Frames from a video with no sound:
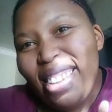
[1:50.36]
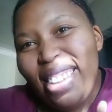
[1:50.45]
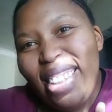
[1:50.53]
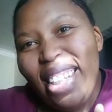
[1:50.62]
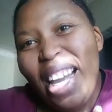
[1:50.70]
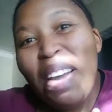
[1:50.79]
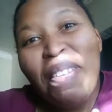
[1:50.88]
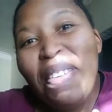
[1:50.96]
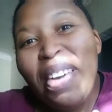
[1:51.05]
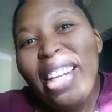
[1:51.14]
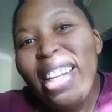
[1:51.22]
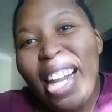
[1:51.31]
I fell in
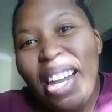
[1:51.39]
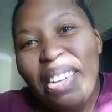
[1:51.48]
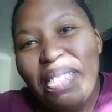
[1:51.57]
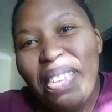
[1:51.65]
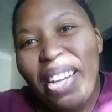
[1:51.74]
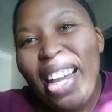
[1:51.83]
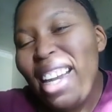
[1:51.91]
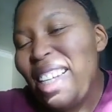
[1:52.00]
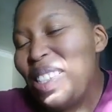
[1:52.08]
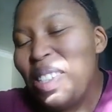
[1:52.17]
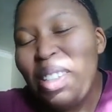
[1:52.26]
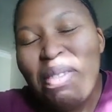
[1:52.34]
love, and I told
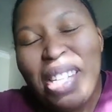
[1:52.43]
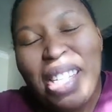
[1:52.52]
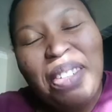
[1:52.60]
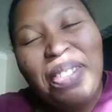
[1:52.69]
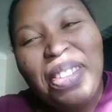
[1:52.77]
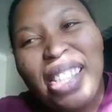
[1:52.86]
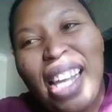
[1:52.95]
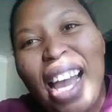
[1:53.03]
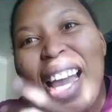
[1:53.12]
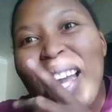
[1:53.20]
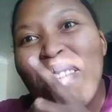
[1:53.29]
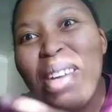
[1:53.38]
myself that I am
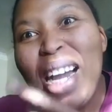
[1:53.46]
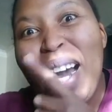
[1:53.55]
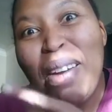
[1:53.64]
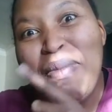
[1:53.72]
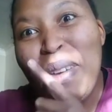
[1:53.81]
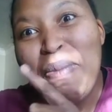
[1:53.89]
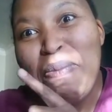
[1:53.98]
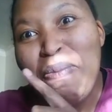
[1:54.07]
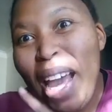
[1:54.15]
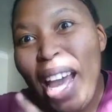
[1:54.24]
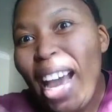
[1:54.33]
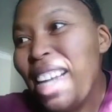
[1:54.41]
coming back.
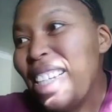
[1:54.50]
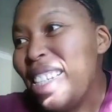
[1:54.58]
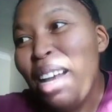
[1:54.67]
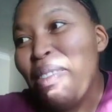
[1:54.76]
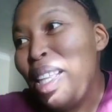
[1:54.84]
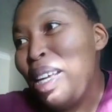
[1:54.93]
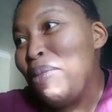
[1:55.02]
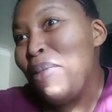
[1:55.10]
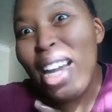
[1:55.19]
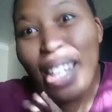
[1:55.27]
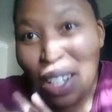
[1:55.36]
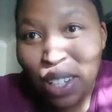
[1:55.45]
I didn't have the money
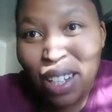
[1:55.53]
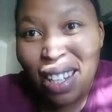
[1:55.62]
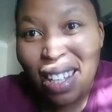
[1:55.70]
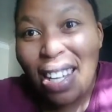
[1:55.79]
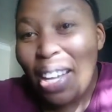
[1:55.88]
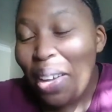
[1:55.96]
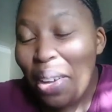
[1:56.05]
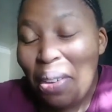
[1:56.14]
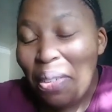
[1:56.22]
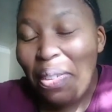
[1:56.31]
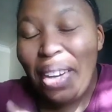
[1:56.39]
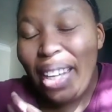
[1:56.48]
for
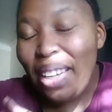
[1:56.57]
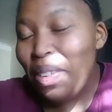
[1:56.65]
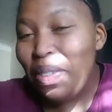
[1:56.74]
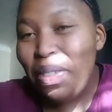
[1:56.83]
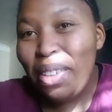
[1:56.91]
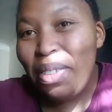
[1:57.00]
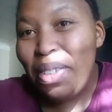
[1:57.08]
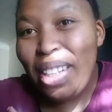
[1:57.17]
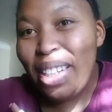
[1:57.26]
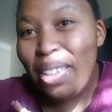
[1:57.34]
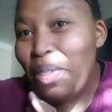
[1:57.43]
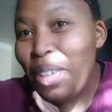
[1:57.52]

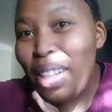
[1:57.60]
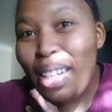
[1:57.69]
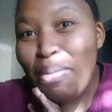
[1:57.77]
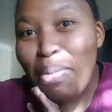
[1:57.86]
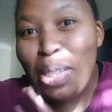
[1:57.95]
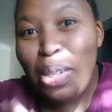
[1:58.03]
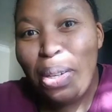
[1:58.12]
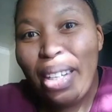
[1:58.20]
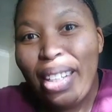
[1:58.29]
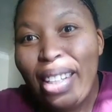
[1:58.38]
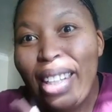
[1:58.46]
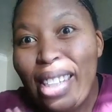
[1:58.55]
that material at
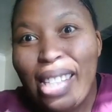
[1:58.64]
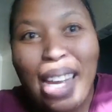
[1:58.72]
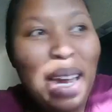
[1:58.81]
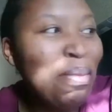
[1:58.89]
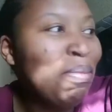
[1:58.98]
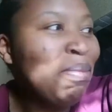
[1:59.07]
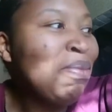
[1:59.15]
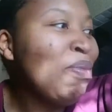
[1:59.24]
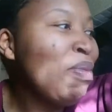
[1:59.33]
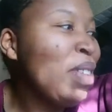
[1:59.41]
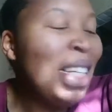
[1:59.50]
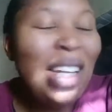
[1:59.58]
that time,
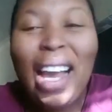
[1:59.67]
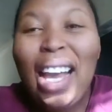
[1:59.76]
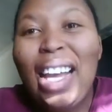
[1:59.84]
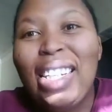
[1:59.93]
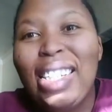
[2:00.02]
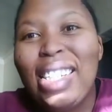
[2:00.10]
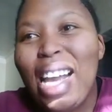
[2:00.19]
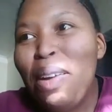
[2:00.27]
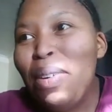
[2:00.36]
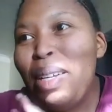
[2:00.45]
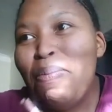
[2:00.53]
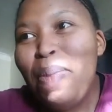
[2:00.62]
and I went
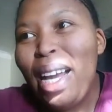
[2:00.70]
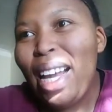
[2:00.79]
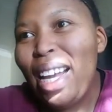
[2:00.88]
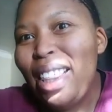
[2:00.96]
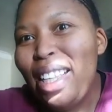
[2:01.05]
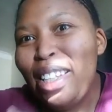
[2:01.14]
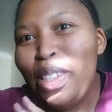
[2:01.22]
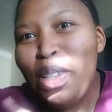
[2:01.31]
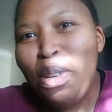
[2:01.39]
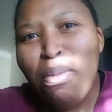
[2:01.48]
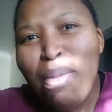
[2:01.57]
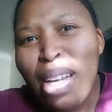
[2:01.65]
back I think 2
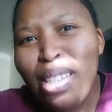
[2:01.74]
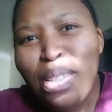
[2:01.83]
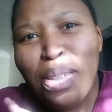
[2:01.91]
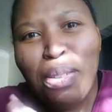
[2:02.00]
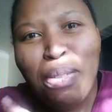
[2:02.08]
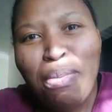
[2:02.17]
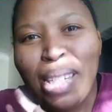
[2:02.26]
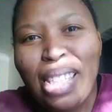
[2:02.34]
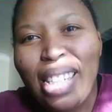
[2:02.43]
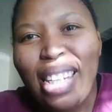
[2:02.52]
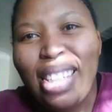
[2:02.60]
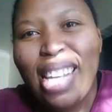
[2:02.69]
months or 3 months
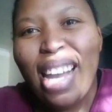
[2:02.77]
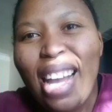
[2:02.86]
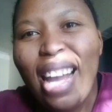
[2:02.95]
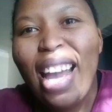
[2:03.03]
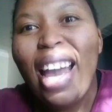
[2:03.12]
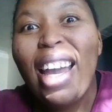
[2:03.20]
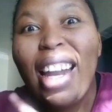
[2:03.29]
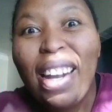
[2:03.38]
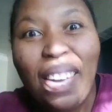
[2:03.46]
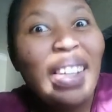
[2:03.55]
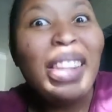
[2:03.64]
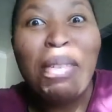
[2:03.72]
later, and I got
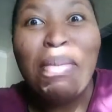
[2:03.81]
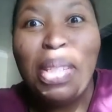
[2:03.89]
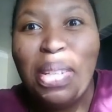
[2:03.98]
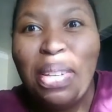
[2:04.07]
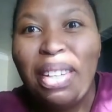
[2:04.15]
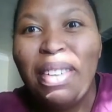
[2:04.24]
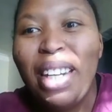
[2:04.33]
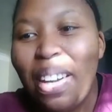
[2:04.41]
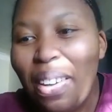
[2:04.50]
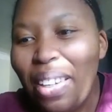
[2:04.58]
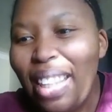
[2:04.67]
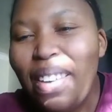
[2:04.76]
the material. When I got
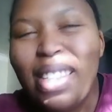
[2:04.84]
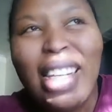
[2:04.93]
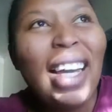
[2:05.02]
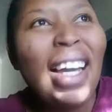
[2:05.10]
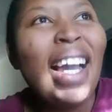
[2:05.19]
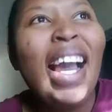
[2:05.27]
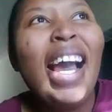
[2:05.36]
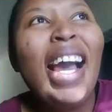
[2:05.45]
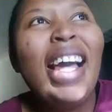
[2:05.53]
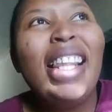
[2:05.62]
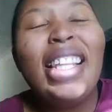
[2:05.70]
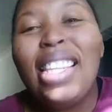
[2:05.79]
there, I was like,
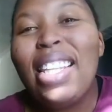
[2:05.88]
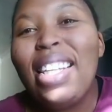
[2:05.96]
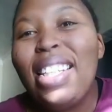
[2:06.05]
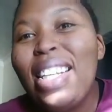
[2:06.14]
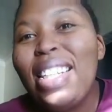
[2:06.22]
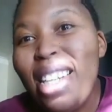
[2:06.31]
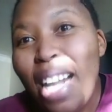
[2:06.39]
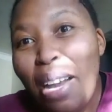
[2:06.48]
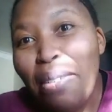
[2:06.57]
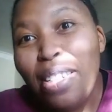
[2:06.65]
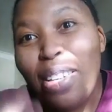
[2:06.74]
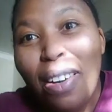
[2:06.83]
they didn't have it.
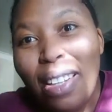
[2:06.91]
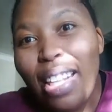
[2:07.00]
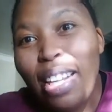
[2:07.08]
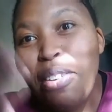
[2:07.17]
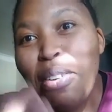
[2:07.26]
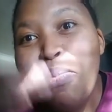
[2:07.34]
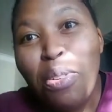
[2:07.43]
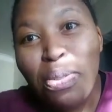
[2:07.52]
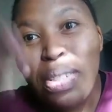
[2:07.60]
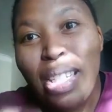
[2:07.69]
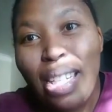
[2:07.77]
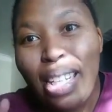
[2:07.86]
They removed
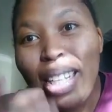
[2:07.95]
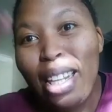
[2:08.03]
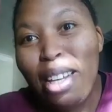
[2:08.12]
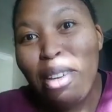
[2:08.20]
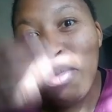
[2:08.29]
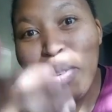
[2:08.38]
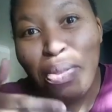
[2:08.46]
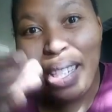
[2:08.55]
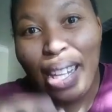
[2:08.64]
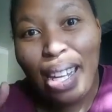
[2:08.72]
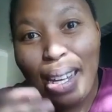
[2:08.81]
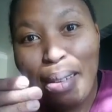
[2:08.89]

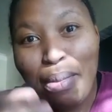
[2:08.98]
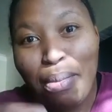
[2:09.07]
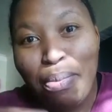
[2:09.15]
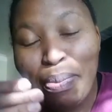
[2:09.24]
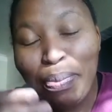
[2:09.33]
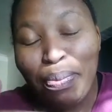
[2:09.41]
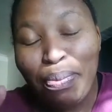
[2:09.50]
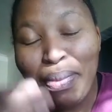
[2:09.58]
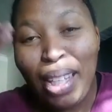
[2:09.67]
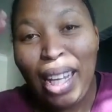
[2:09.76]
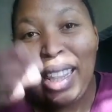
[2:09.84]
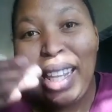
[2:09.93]

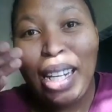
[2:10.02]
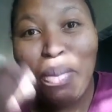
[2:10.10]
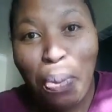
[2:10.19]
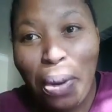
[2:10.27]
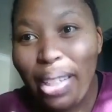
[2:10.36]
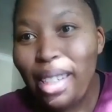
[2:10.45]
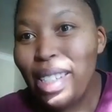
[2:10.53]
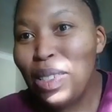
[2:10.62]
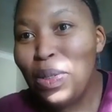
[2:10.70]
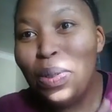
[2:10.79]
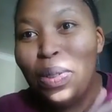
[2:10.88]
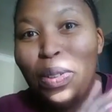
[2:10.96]
that print
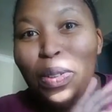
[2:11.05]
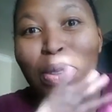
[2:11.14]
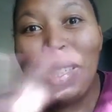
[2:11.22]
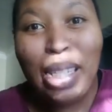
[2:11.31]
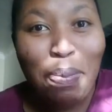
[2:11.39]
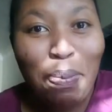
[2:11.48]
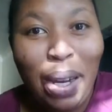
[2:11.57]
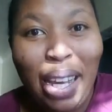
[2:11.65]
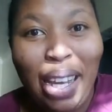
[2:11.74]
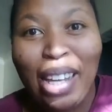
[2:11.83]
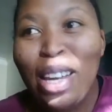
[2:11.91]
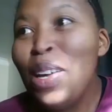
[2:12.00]
good display.
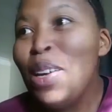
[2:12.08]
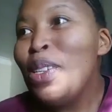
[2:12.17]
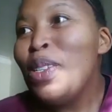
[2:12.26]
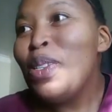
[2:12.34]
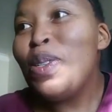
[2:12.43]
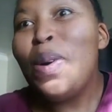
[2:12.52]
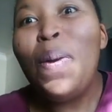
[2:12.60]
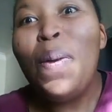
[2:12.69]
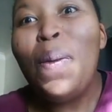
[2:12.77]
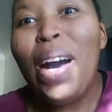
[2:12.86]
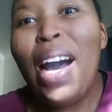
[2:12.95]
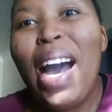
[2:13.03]
So
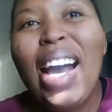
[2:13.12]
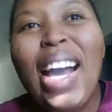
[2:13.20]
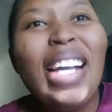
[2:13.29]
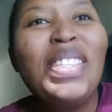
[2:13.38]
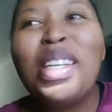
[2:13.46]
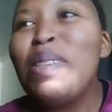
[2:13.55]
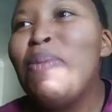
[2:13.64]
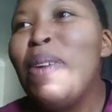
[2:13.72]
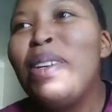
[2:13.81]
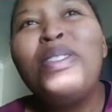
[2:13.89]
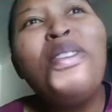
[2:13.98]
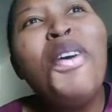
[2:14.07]
I had to explain,
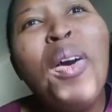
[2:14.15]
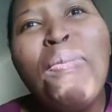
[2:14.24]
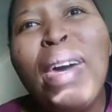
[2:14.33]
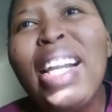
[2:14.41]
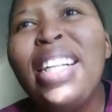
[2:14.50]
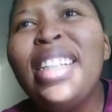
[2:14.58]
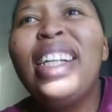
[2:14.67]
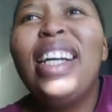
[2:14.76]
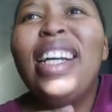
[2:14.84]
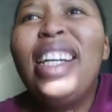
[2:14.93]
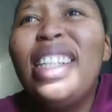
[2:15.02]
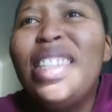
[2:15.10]
no man,
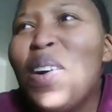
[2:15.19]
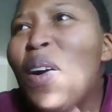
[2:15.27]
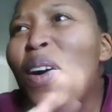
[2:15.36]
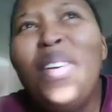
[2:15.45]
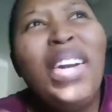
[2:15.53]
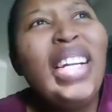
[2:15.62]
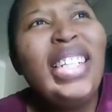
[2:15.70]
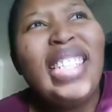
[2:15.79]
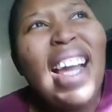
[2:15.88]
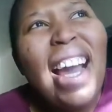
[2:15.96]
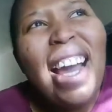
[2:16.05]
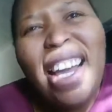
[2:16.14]
it's orange
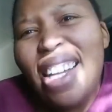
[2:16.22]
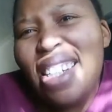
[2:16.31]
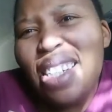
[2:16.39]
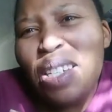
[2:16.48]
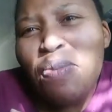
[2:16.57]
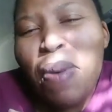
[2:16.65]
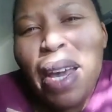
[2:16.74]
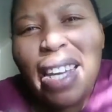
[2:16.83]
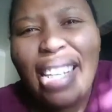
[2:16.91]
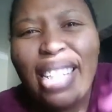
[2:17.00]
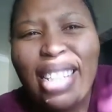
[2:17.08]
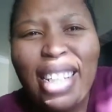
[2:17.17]
and pinkish
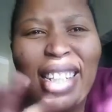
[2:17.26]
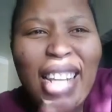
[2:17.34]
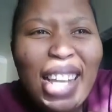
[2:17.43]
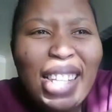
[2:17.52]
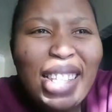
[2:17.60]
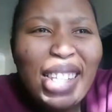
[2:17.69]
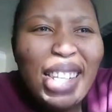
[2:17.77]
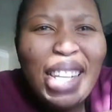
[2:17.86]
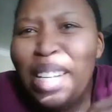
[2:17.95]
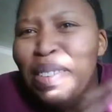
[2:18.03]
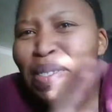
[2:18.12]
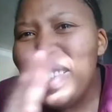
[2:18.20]
and it has leaves
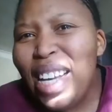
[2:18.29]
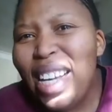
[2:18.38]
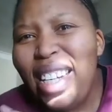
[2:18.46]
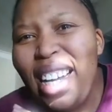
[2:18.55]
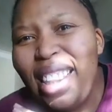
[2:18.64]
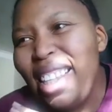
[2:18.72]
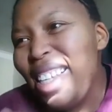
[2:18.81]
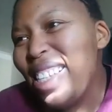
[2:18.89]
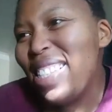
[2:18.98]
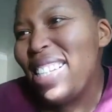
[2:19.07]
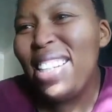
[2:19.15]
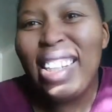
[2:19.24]
and it had this and
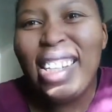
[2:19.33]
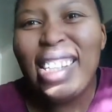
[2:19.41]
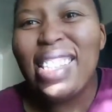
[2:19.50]
this.